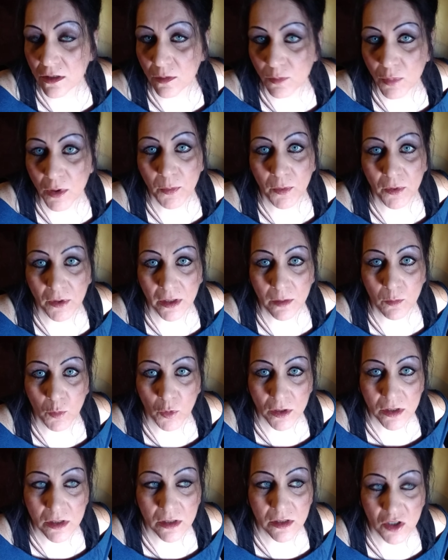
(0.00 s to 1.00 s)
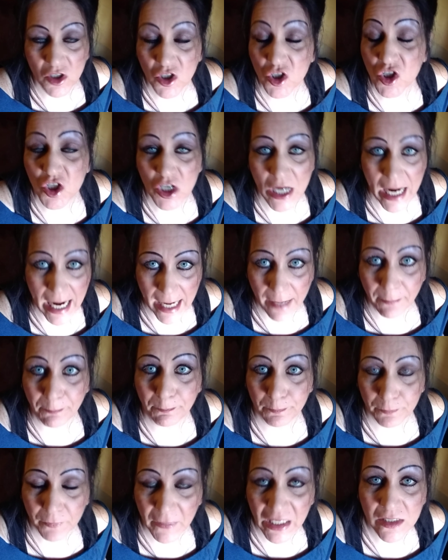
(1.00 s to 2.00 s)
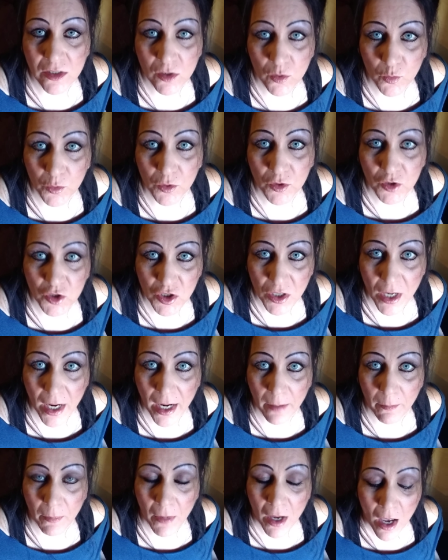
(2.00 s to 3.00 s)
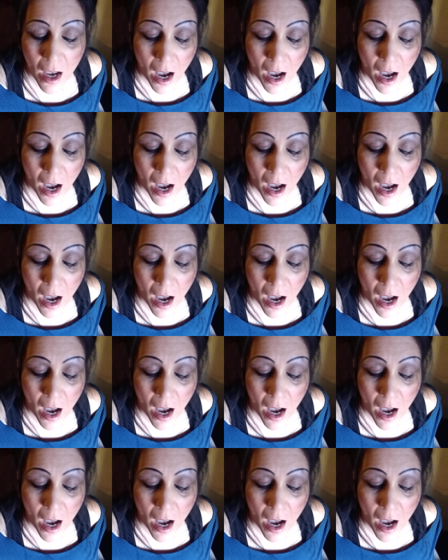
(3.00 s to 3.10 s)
to people anymore. It's a shame. It's a real shame.